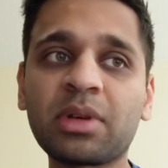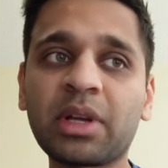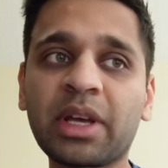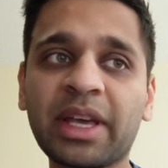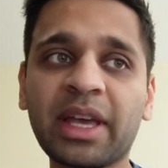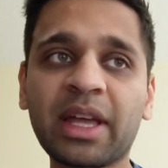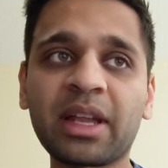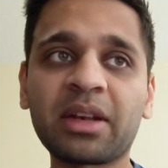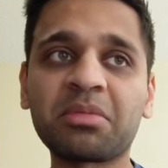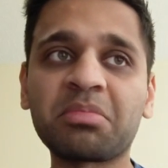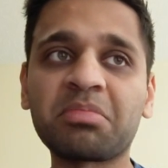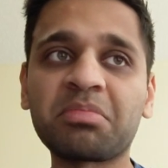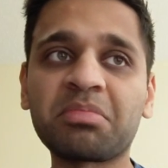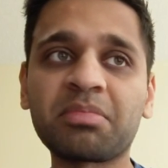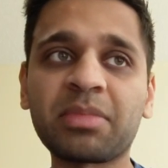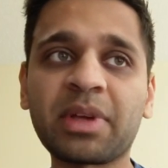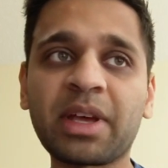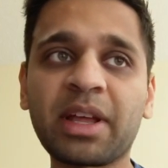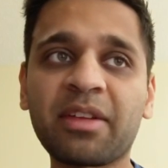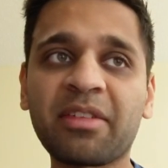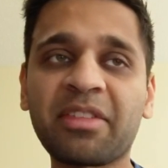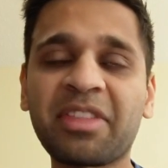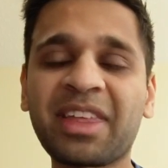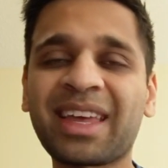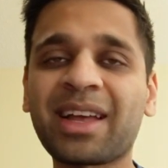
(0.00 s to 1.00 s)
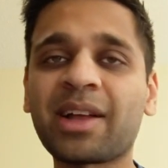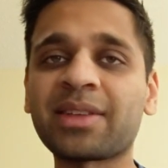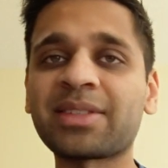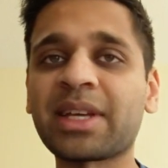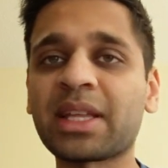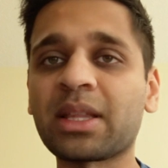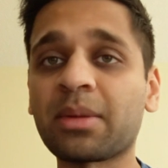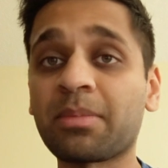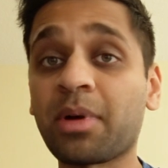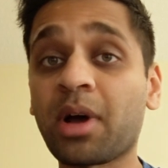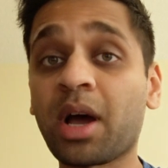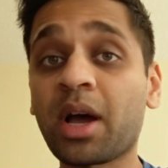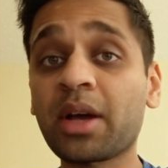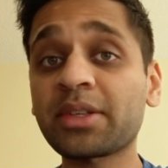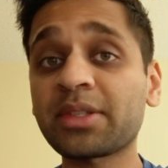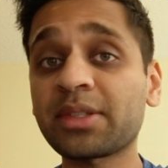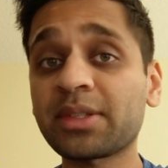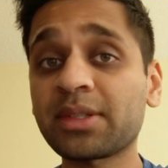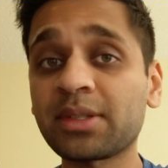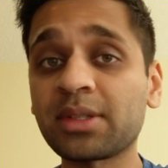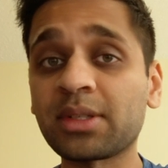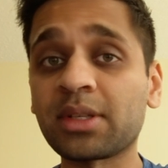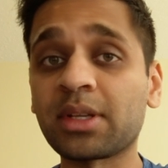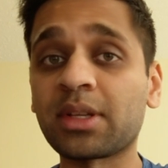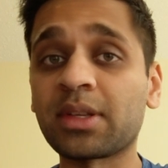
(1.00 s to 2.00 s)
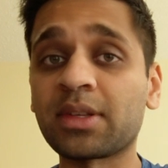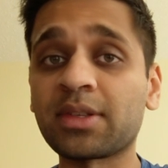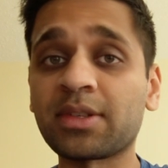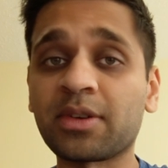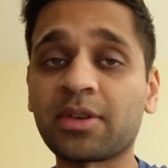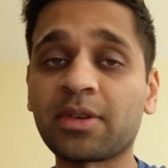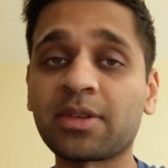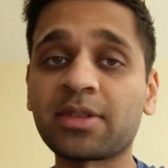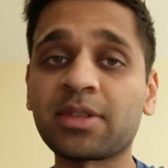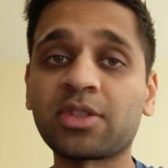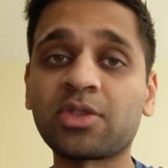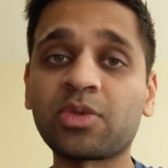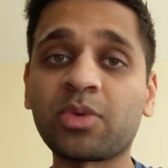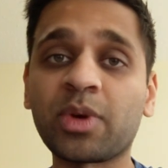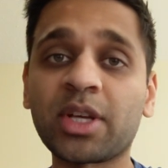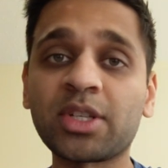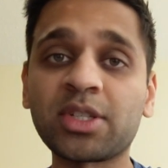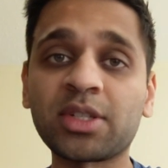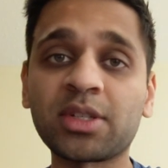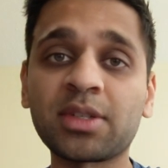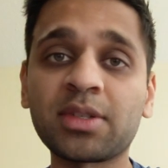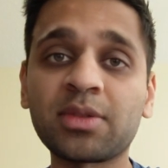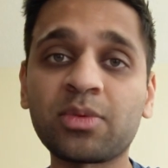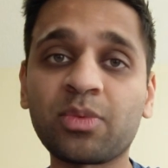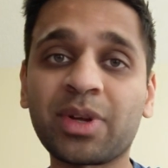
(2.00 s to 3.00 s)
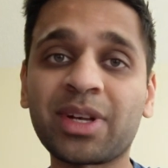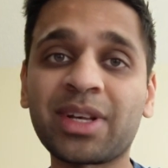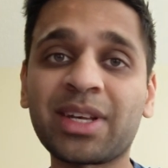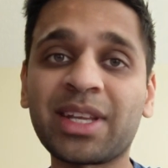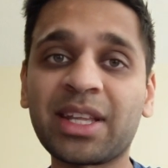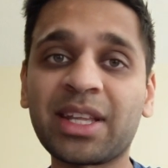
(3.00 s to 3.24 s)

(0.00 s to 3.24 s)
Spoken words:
Again, kind of think outside the box in certain situations when